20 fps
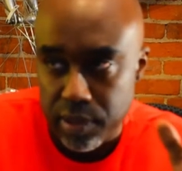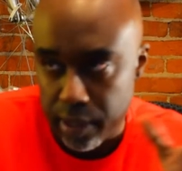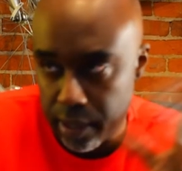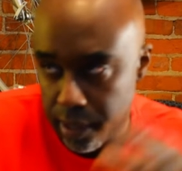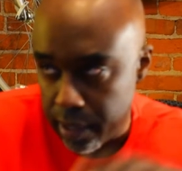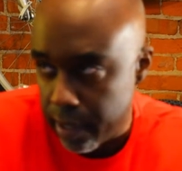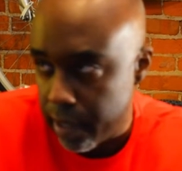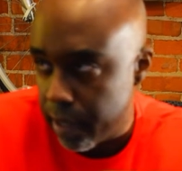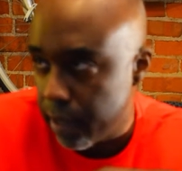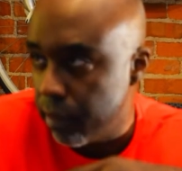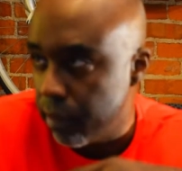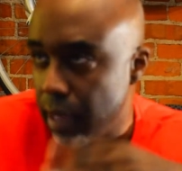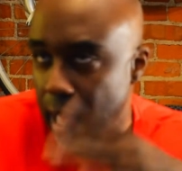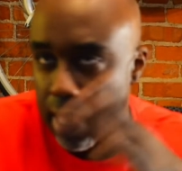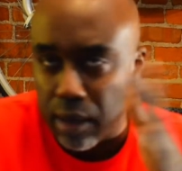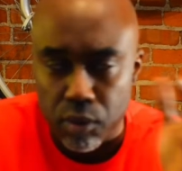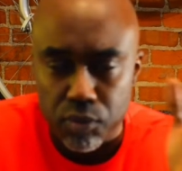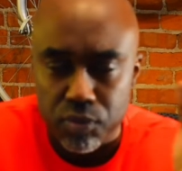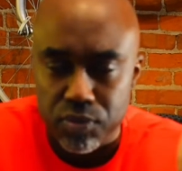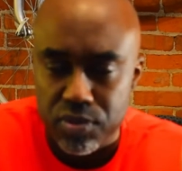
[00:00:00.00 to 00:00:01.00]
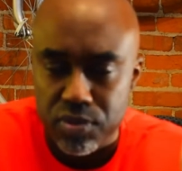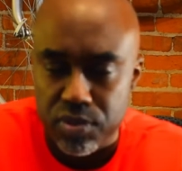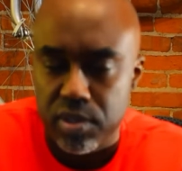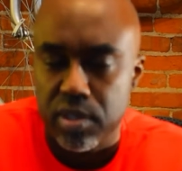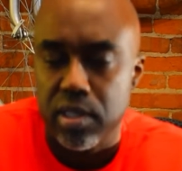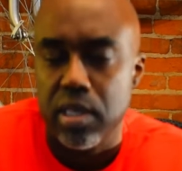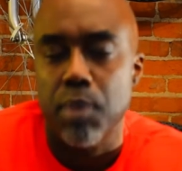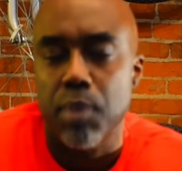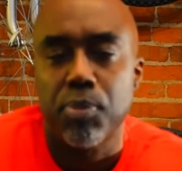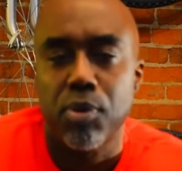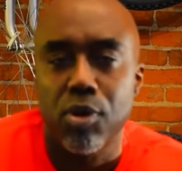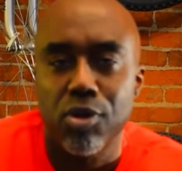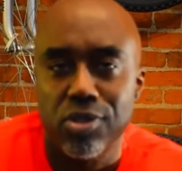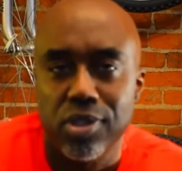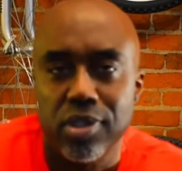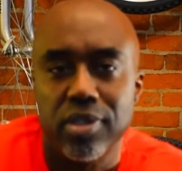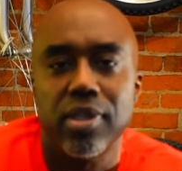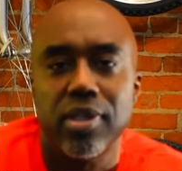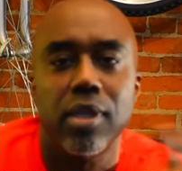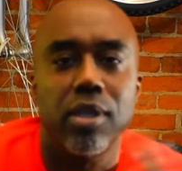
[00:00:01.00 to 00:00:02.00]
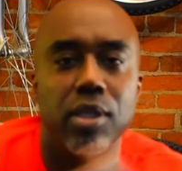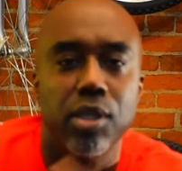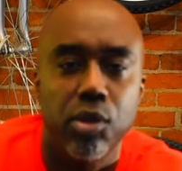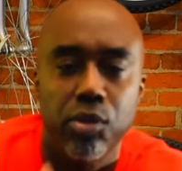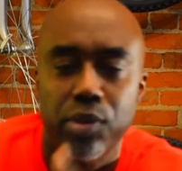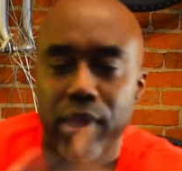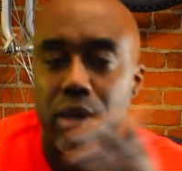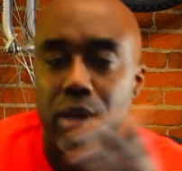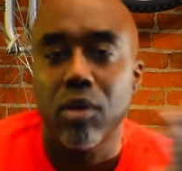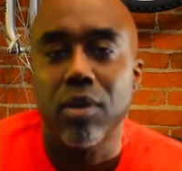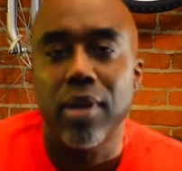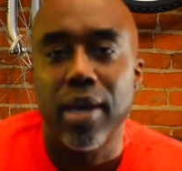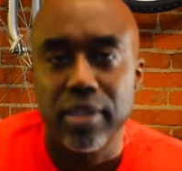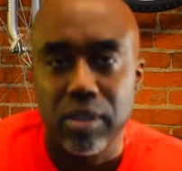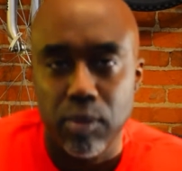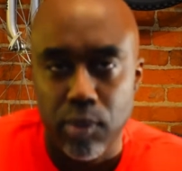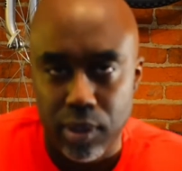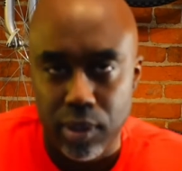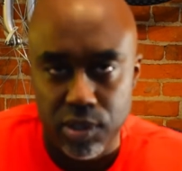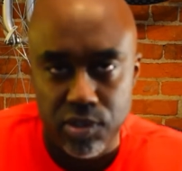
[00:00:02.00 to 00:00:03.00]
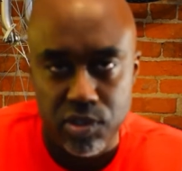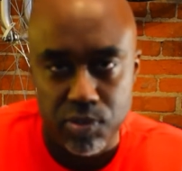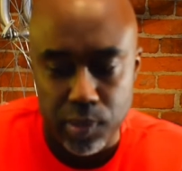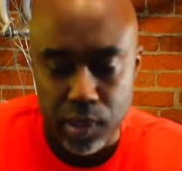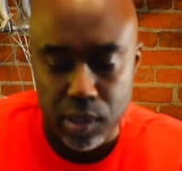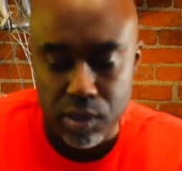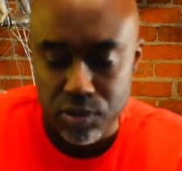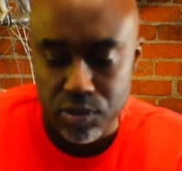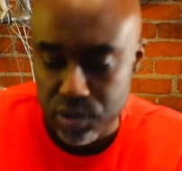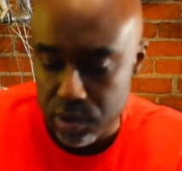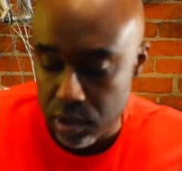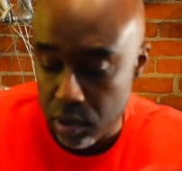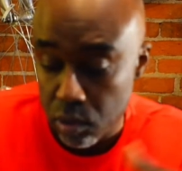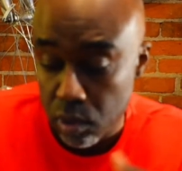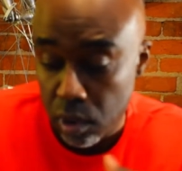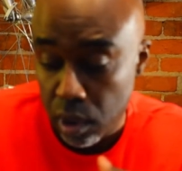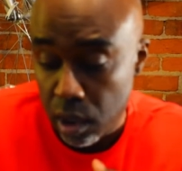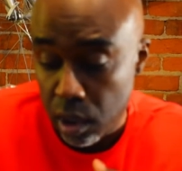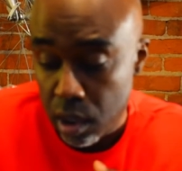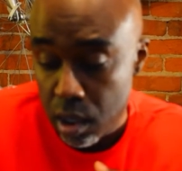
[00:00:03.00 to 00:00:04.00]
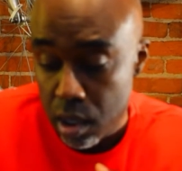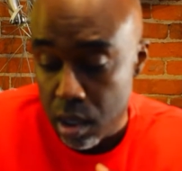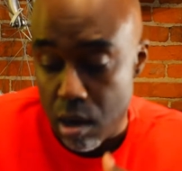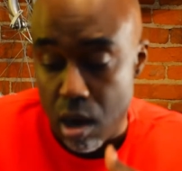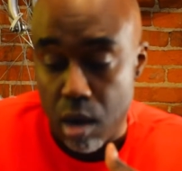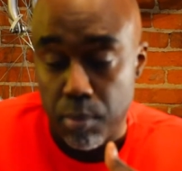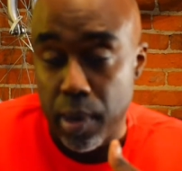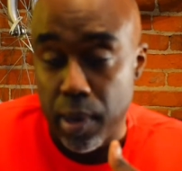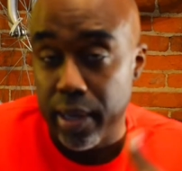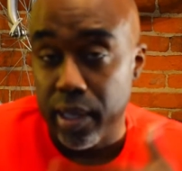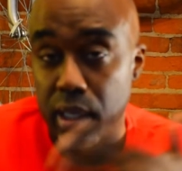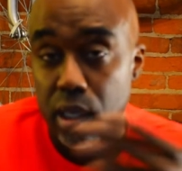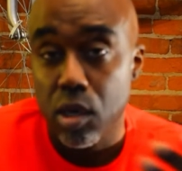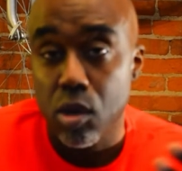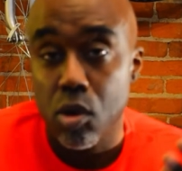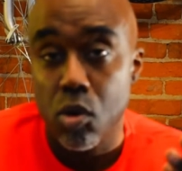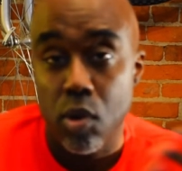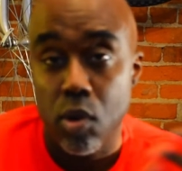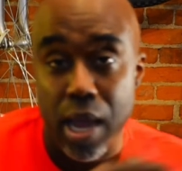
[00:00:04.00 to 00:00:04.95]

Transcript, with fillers: and I don't see a person telling you they don't like the way this smells. So Armani Code